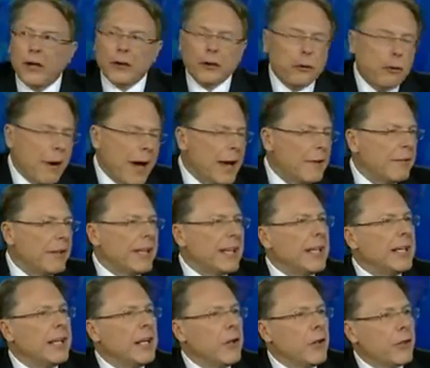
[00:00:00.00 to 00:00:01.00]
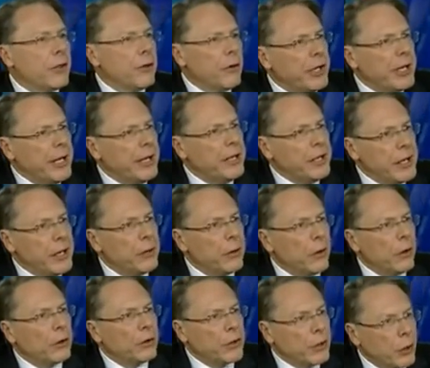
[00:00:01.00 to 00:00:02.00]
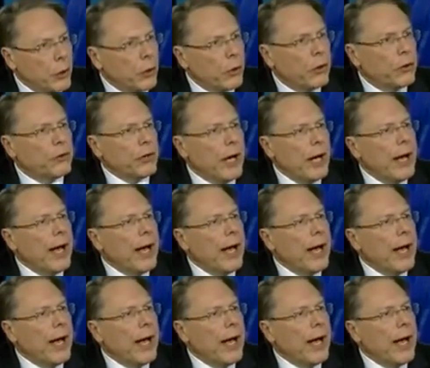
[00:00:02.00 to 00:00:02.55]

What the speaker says: They are trafficking in teen-year-old girls.